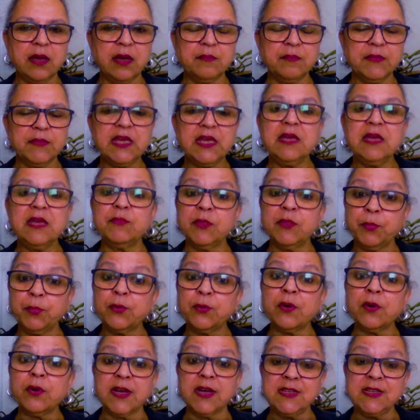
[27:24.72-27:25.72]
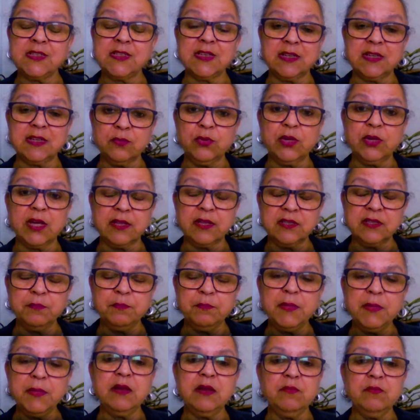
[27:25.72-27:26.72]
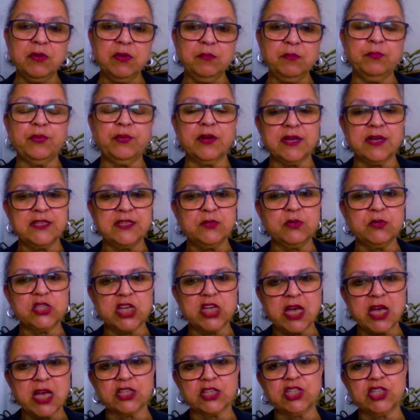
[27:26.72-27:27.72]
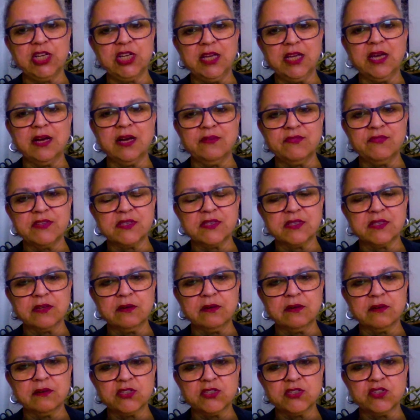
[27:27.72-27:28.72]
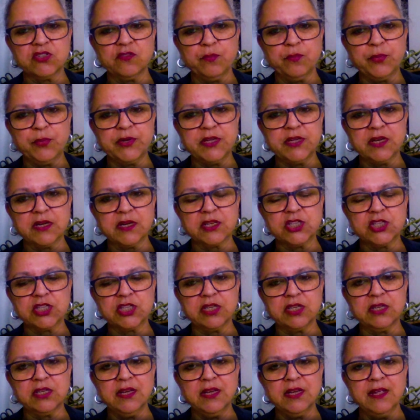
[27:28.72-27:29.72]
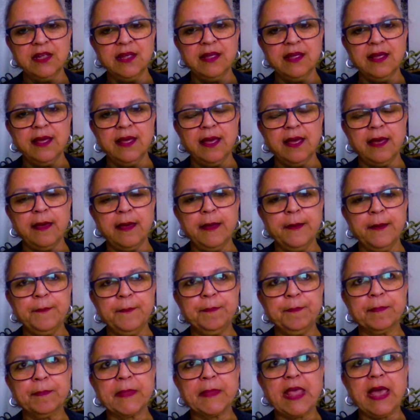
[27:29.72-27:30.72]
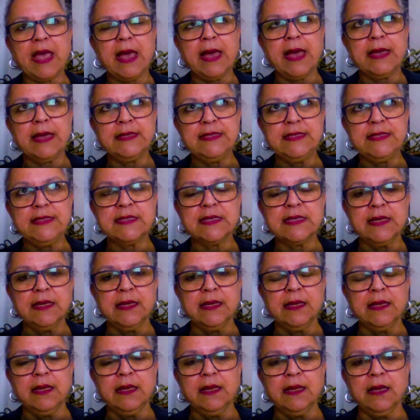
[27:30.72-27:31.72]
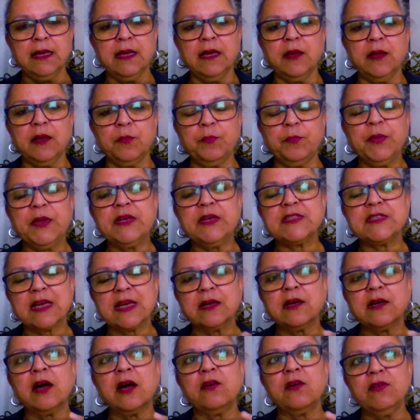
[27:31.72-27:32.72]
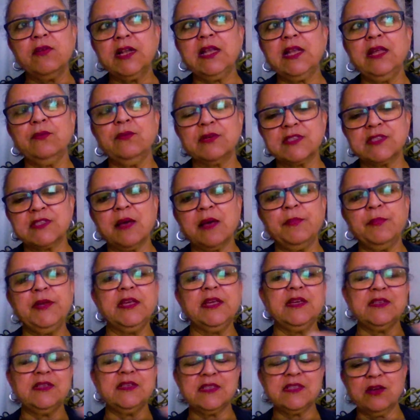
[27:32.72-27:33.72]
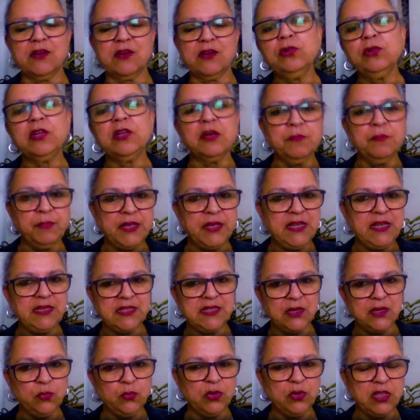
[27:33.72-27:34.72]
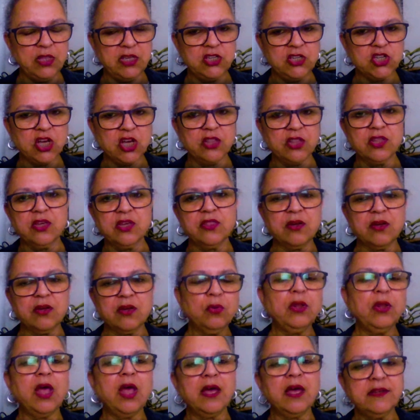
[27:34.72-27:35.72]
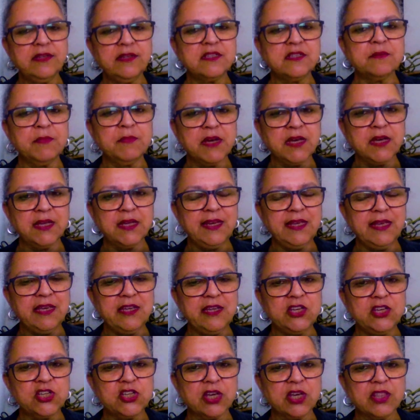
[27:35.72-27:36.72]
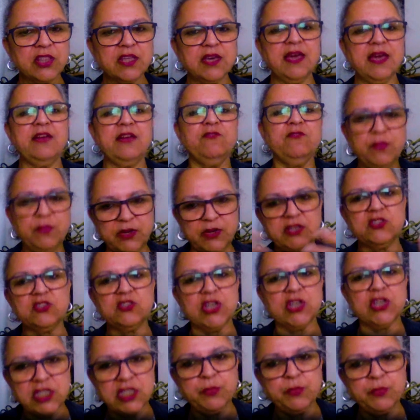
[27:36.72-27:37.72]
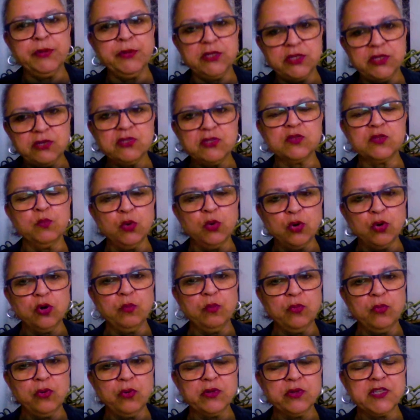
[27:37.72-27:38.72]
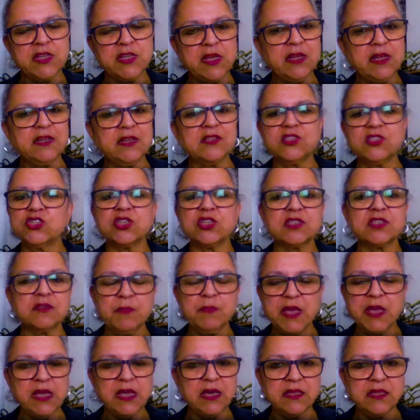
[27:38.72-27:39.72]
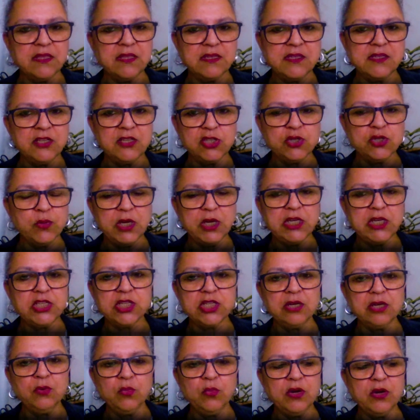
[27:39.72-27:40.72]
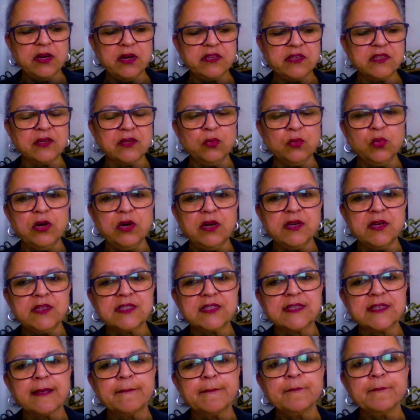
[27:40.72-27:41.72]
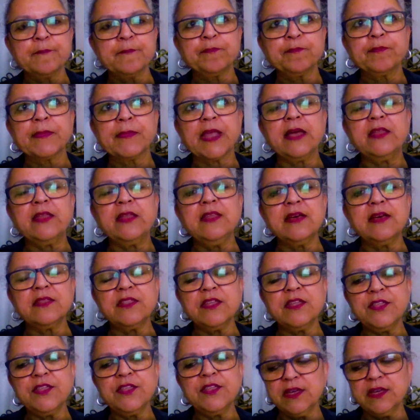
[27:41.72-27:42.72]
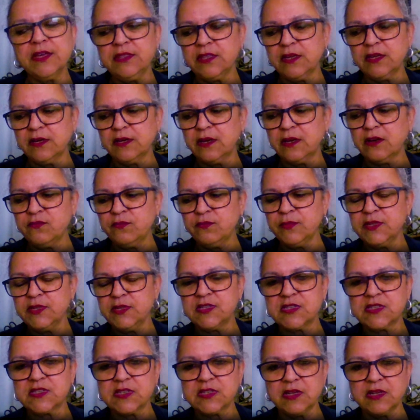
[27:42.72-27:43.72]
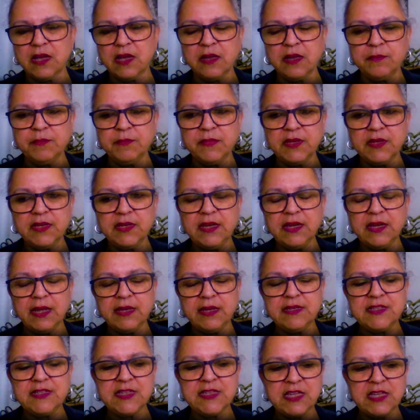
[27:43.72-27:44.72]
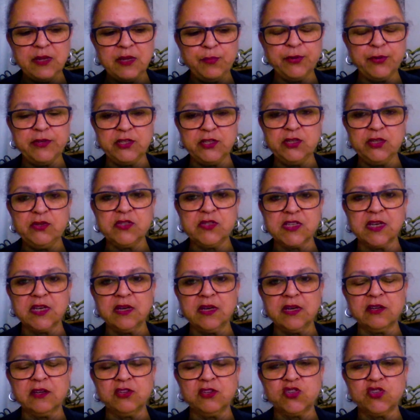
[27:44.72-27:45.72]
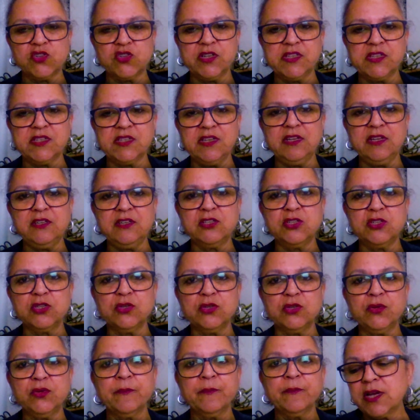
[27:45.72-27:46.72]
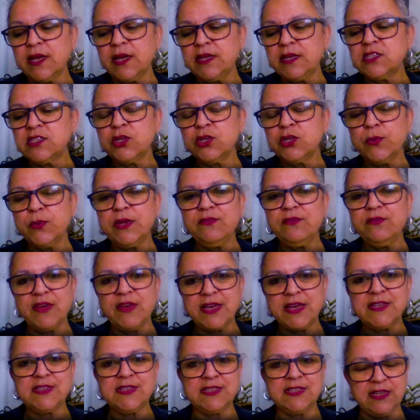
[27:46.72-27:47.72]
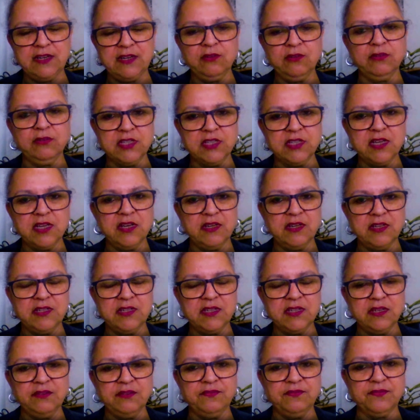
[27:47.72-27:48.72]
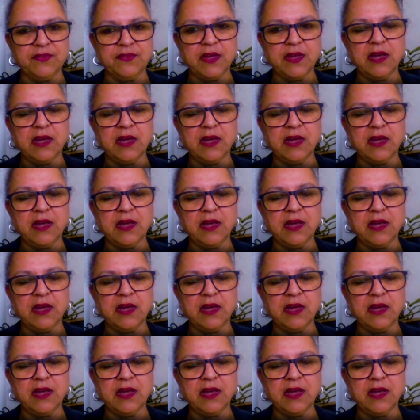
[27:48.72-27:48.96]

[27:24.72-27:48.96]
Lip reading: keep the price at a minimum price which actually covers the cost of production. And because currently what's happening is they're all competing with each other, they're all undermining each other, everybody's trying to produce more and more tea, and it's just making the situation worse and worse. And the other thing that governments in tea producing countries need to do is to invest in alternative